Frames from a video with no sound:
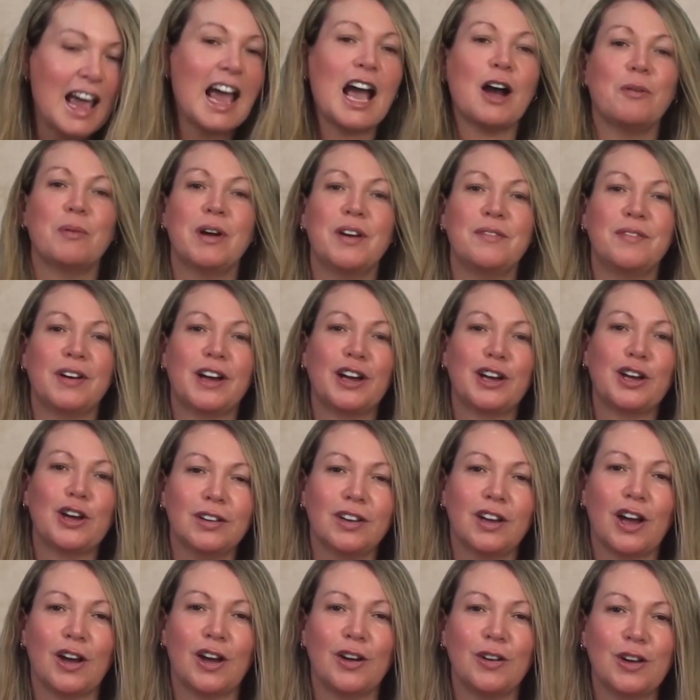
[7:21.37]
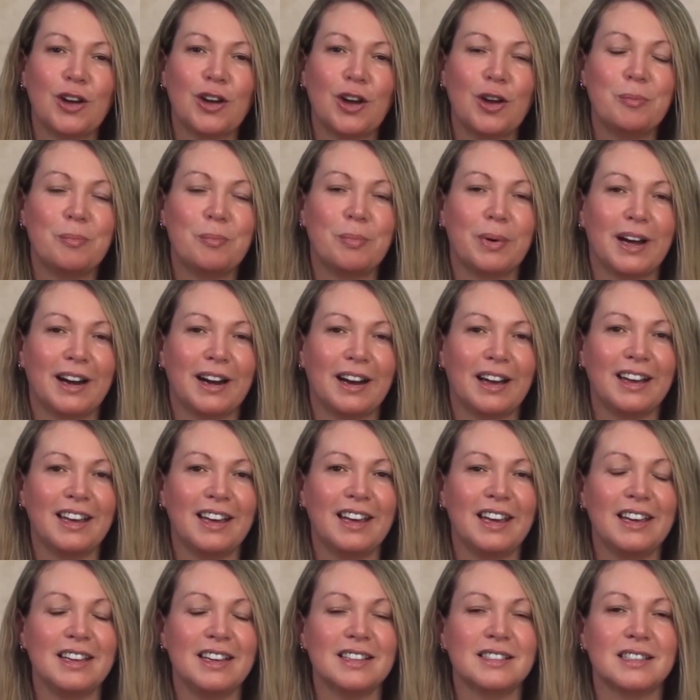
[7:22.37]
However, cocoa butter
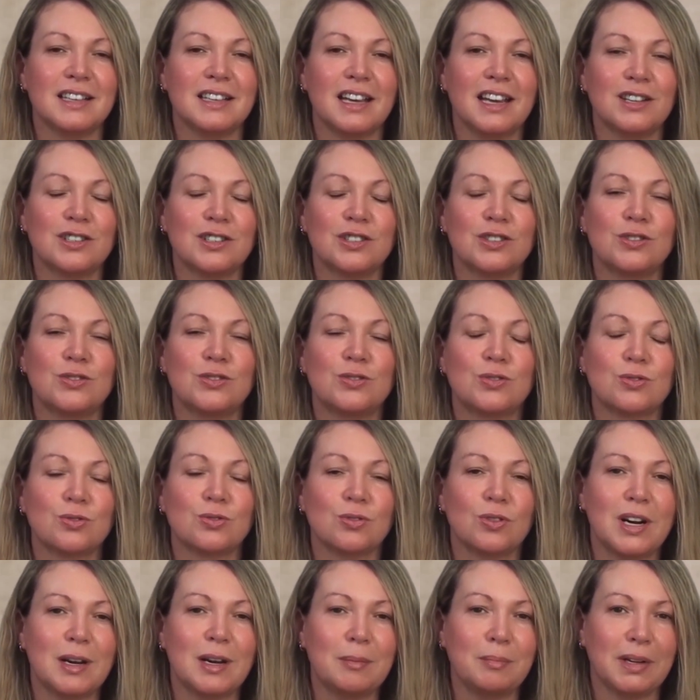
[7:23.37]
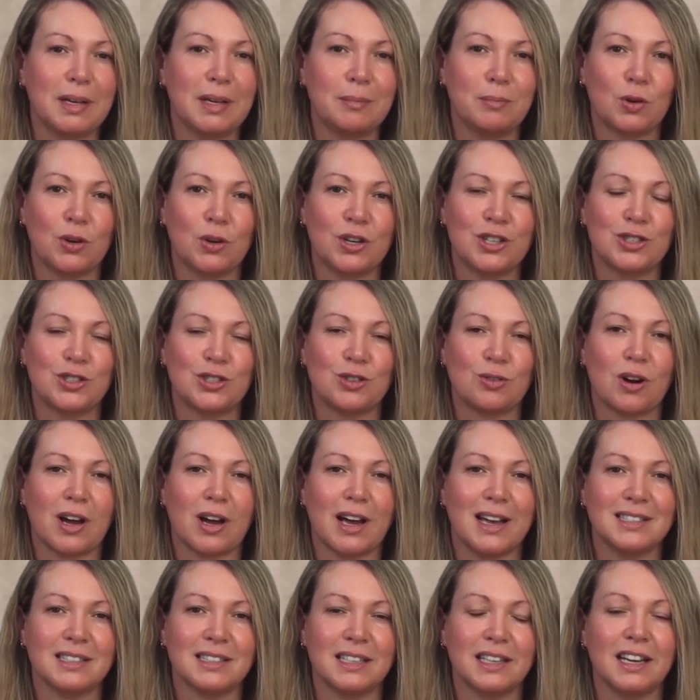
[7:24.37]
is extremely
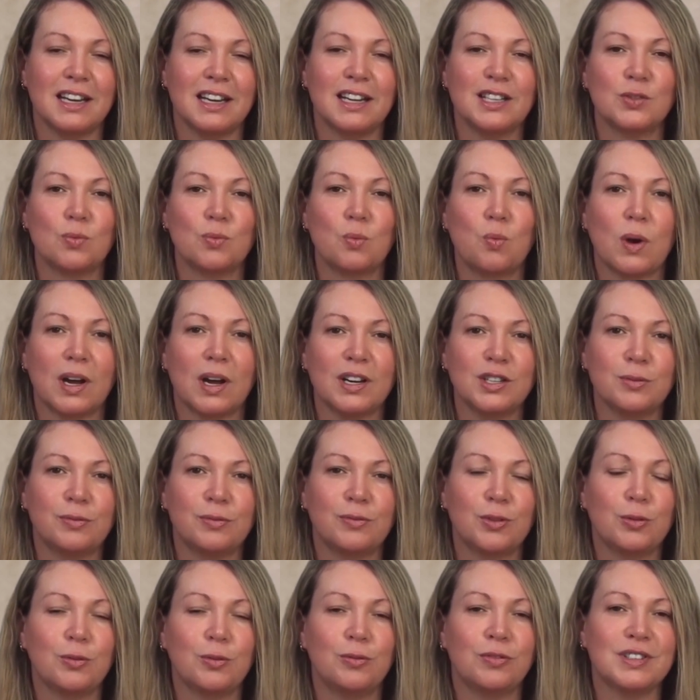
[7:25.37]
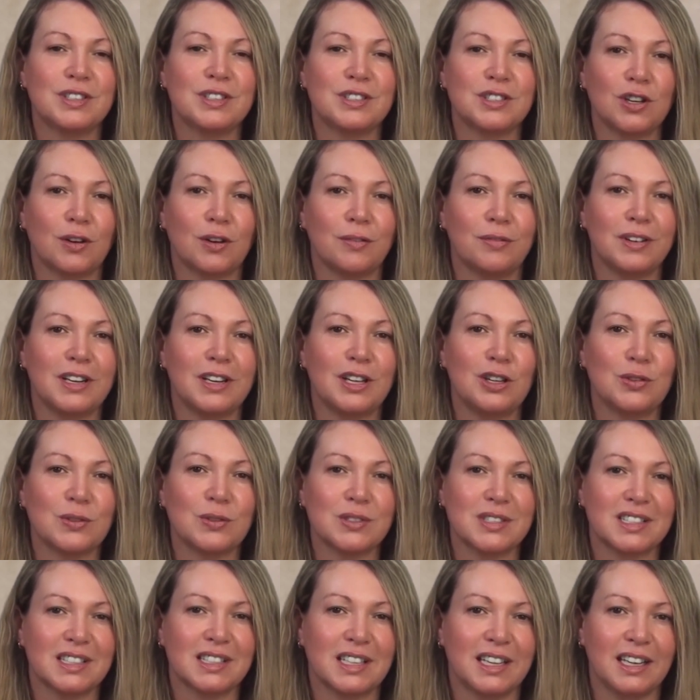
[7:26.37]
moisturizing. It is wonderful for softening your
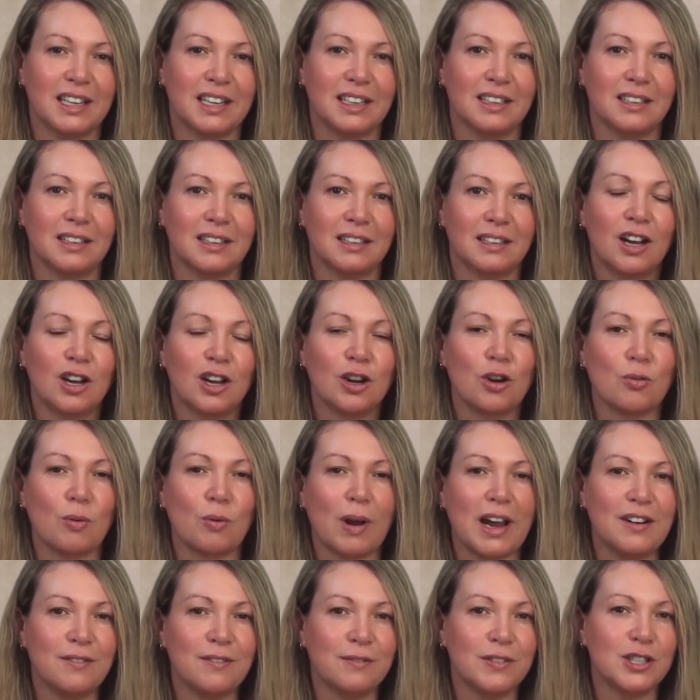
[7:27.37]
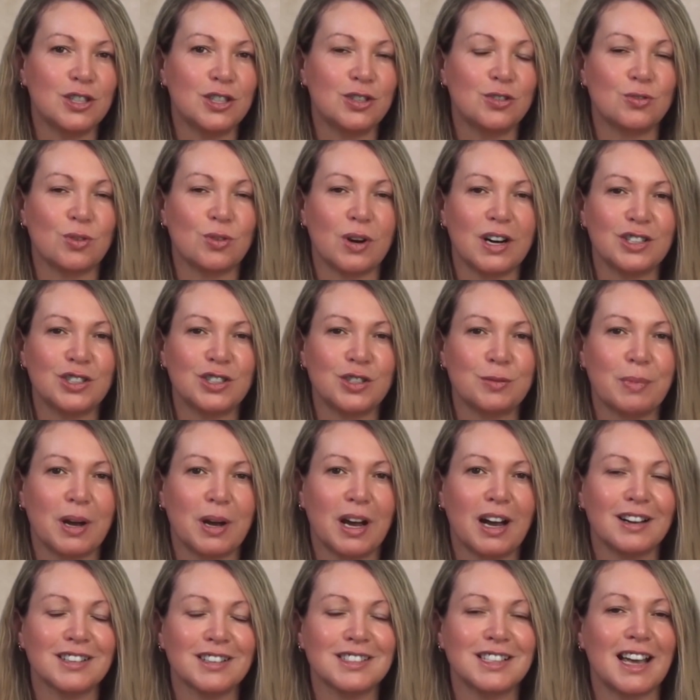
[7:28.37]
skin, great for stretch
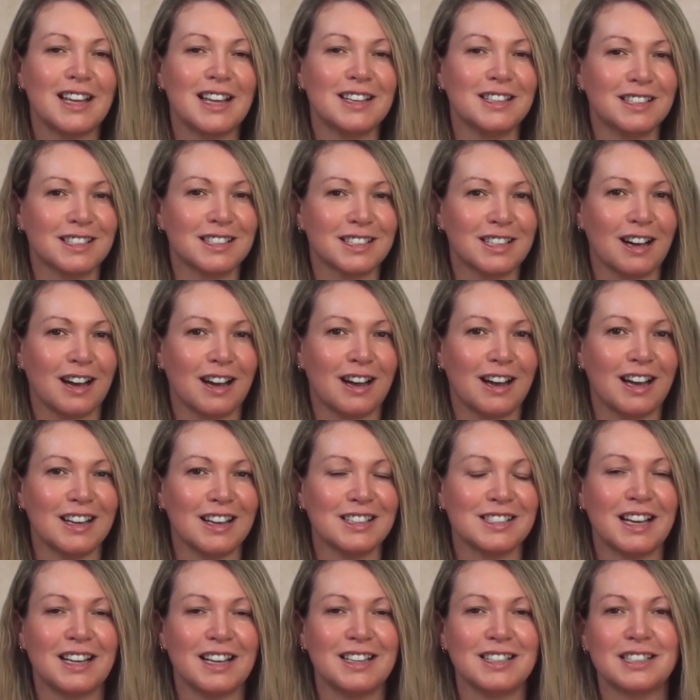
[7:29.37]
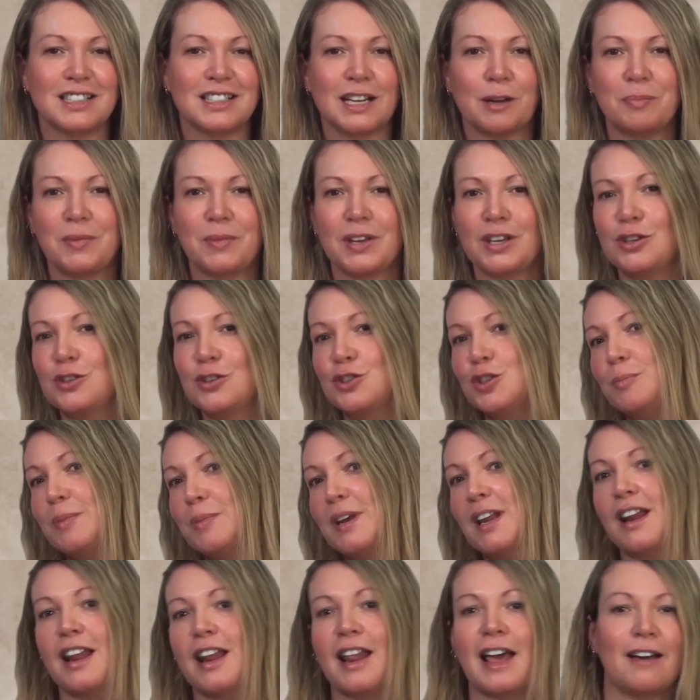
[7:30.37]
marks and scars, and something you should
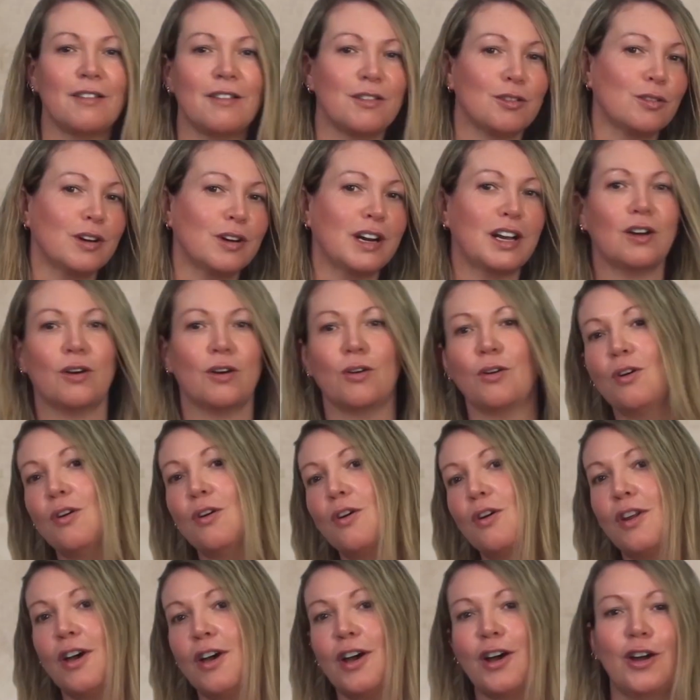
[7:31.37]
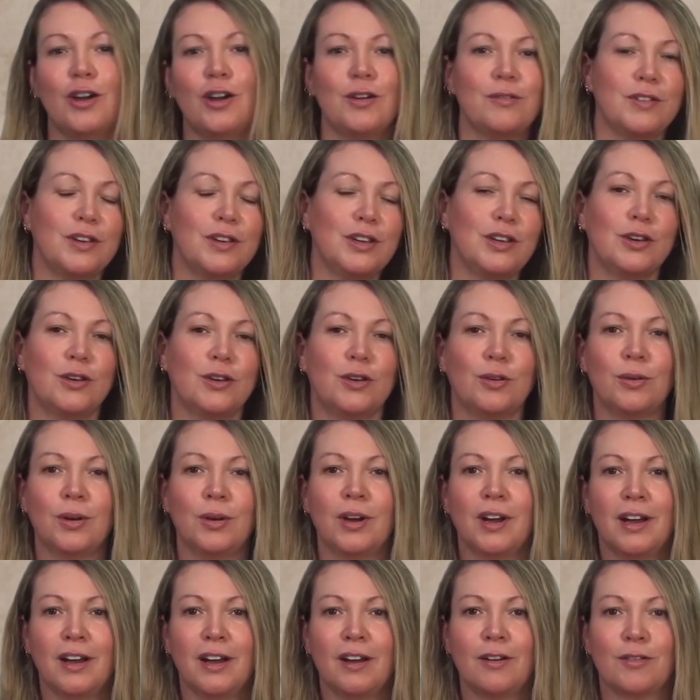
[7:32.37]
be lathering all over you
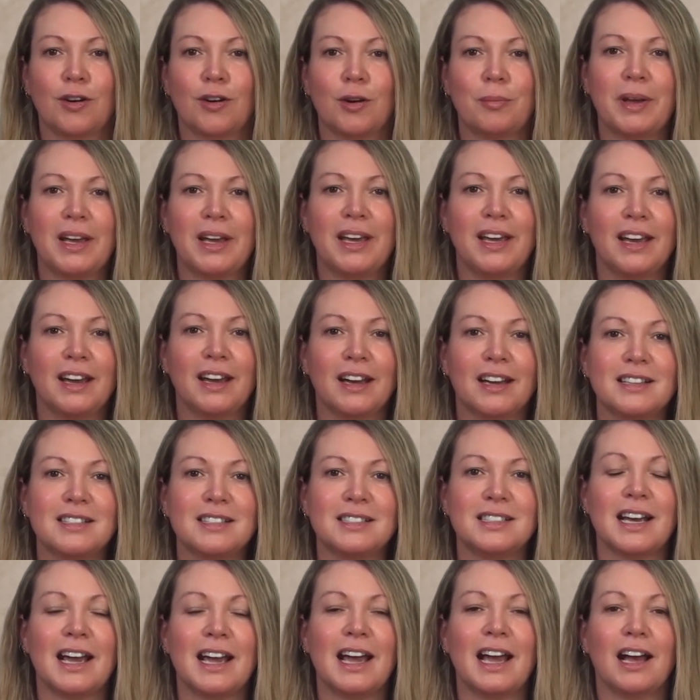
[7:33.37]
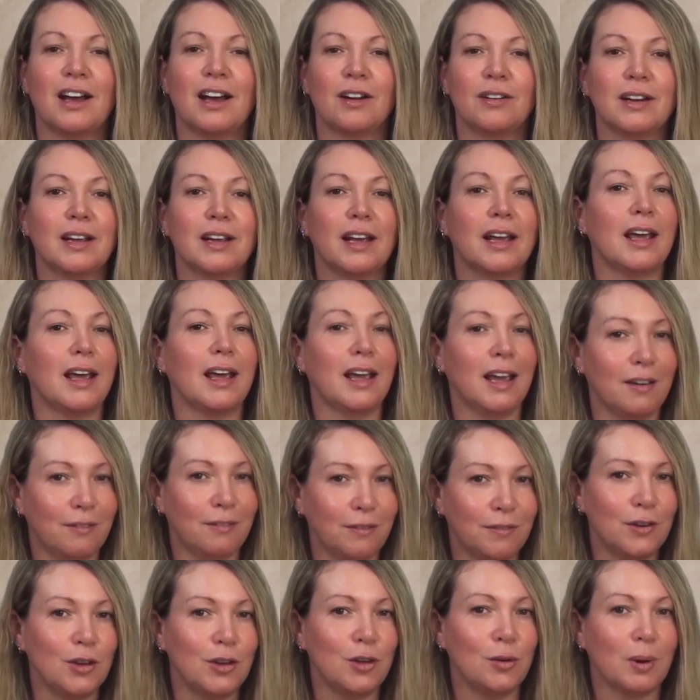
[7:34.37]
from here down
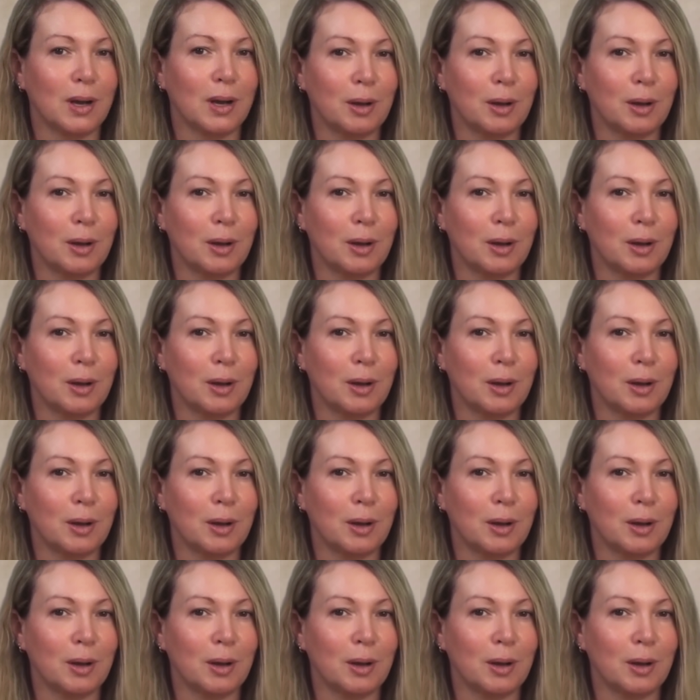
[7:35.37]
if you